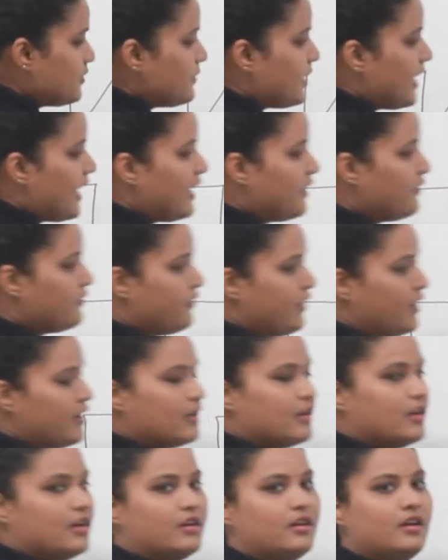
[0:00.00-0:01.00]
like
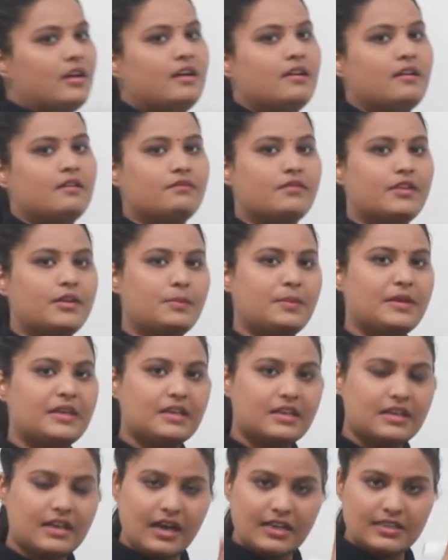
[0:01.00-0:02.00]
figure will
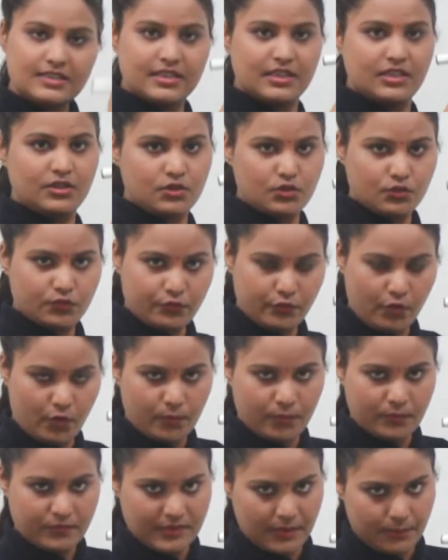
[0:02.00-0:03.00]
be cut into
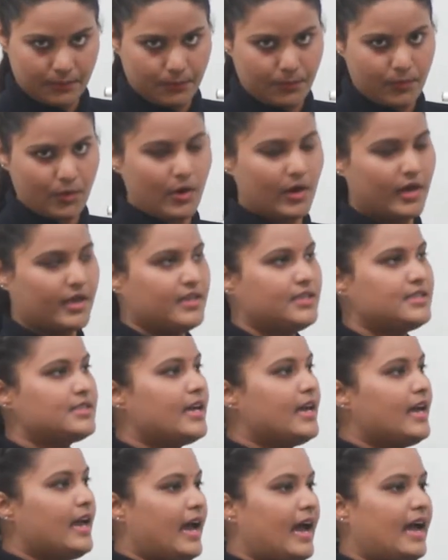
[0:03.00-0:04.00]
from some point
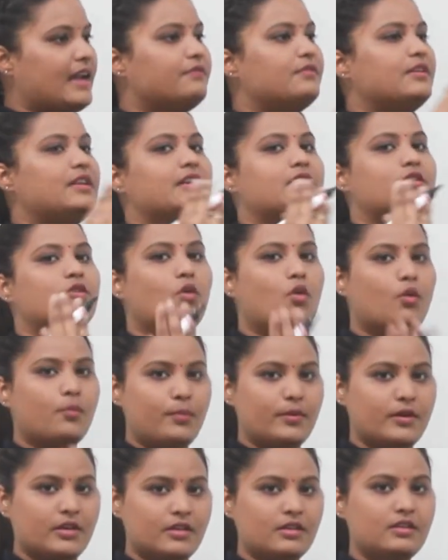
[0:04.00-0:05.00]
and will it
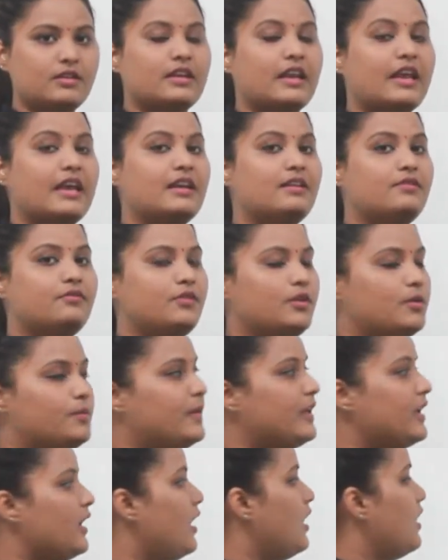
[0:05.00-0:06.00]
open, it will
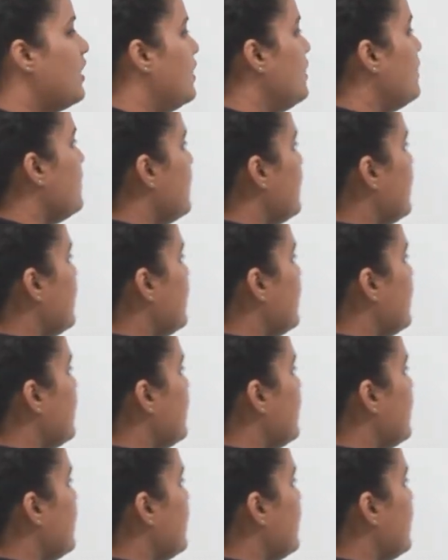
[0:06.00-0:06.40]
be a